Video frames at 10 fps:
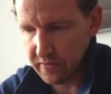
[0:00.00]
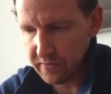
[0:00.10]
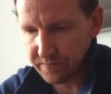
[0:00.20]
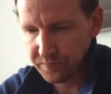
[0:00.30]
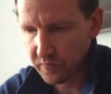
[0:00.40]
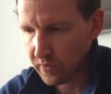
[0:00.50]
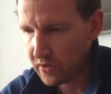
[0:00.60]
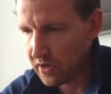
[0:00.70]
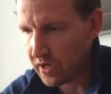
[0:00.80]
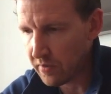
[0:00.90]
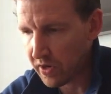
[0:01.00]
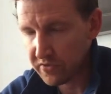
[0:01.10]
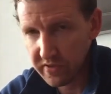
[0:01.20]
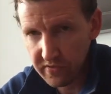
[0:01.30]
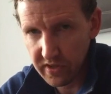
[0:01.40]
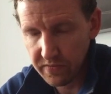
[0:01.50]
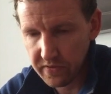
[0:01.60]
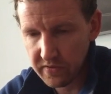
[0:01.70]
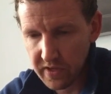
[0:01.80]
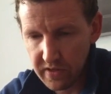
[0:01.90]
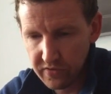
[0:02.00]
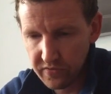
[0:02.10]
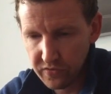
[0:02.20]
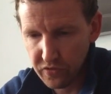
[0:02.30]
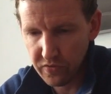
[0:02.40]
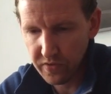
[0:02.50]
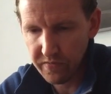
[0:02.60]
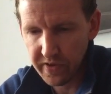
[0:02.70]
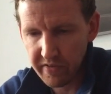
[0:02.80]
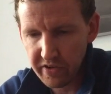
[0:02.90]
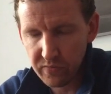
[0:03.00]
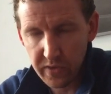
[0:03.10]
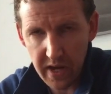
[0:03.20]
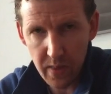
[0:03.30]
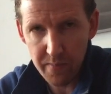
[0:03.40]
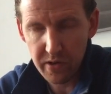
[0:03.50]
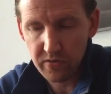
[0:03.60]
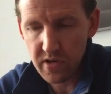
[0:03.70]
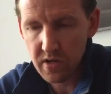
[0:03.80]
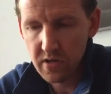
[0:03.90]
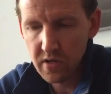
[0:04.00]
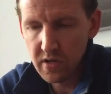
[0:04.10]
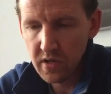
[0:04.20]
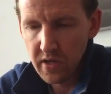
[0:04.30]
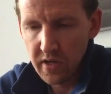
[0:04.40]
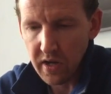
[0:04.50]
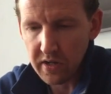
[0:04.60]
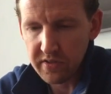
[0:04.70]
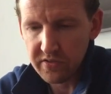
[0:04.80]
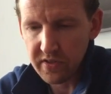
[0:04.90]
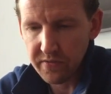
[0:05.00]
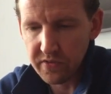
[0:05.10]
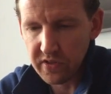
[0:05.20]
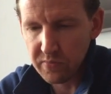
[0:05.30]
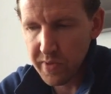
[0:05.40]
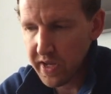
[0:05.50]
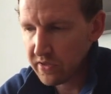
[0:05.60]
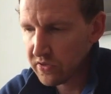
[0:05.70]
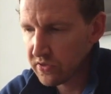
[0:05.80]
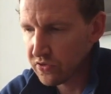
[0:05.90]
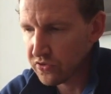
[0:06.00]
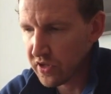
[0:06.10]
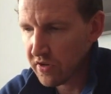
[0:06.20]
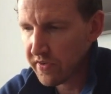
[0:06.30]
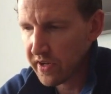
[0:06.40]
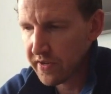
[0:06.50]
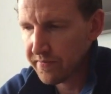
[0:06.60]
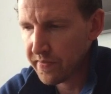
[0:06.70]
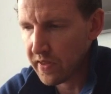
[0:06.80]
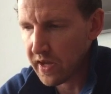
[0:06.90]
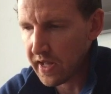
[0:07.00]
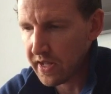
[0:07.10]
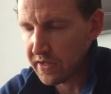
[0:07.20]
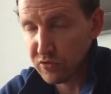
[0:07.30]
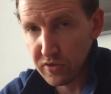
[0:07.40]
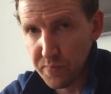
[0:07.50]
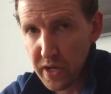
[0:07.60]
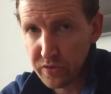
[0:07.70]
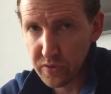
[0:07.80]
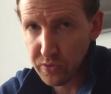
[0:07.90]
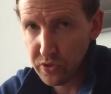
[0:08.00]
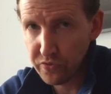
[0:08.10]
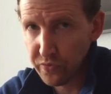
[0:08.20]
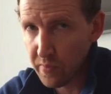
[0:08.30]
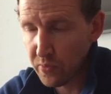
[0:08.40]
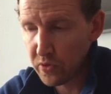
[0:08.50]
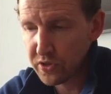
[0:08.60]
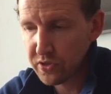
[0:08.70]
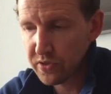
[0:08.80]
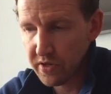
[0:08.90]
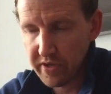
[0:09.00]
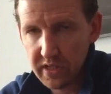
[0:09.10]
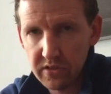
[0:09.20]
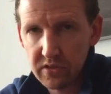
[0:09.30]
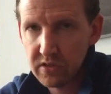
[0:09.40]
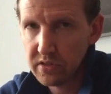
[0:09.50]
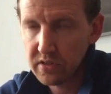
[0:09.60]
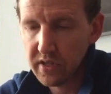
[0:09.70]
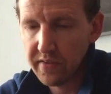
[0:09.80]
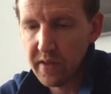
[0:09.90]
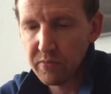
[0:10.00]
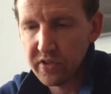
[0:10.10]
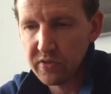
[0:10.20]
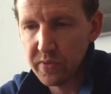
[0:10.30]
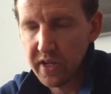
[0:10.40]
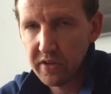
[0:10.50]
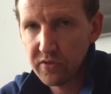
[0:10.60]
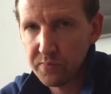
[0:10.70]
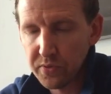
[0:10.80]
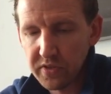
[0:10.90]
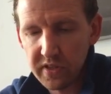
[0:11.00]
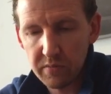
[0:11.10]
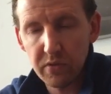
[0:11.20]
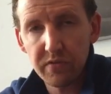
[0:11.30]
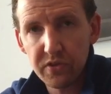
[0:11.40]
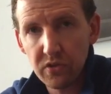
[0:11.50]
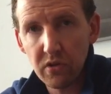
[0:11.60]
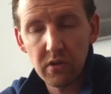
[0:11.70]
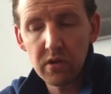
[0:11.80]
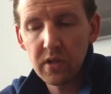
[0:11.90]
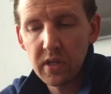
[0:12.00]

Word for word: um, I tested it for, in this sort of configuration without the motor. I tested it for six minutes, just over, and it was supposed to move 1.2 degrees in them six minutes, but it didn't move at all.